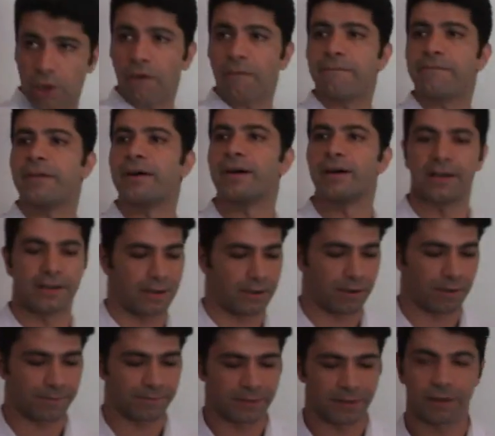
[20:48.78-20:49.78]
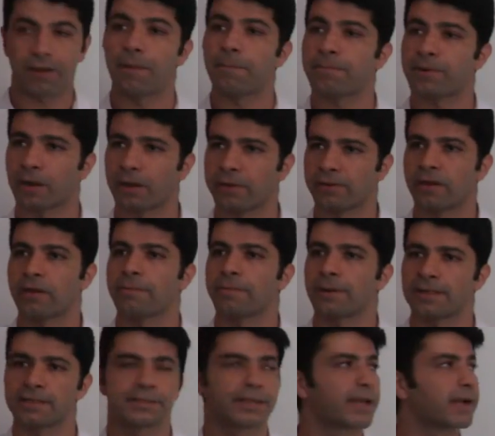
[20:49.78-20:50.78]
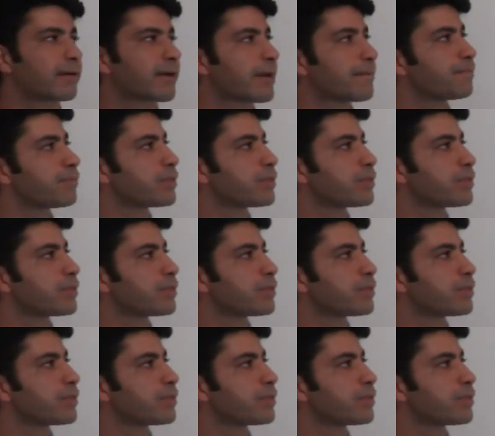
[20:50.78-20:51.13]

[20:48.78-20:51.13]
of the compressed data, right?